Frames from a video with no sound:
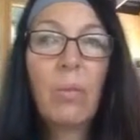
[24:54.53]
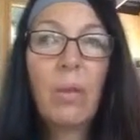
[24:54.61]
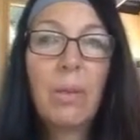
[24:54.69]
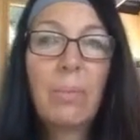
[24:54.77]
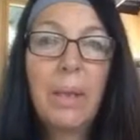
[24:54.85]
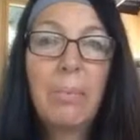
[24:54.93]

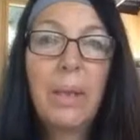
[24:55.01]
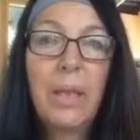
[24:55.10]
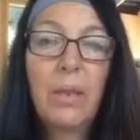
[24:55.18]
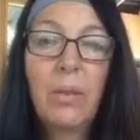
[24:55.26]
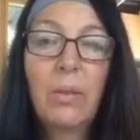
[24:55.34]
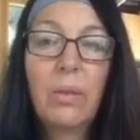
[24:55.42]
one of my
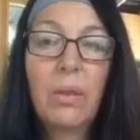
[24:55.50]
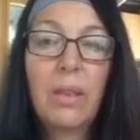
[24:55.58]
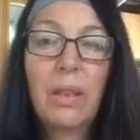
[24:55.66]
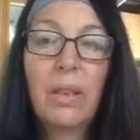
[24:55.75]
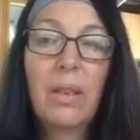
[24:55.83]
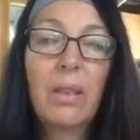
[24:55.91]
big
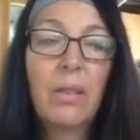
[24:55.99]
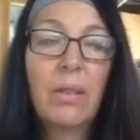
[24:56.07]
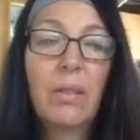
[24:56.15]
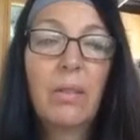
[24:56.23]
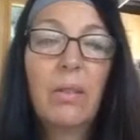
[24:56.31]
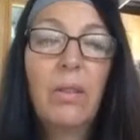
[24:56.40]
goals. And
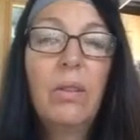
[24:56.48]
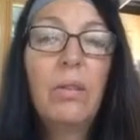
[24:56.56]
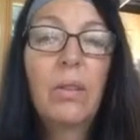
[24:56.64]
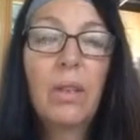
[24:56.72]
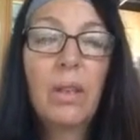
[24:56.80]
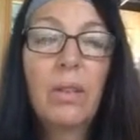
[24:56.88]

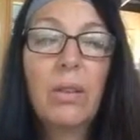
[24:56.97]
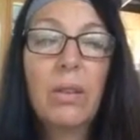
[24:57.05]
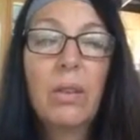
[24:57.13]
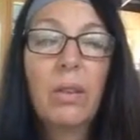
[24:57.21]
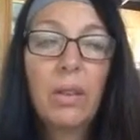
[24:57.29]
your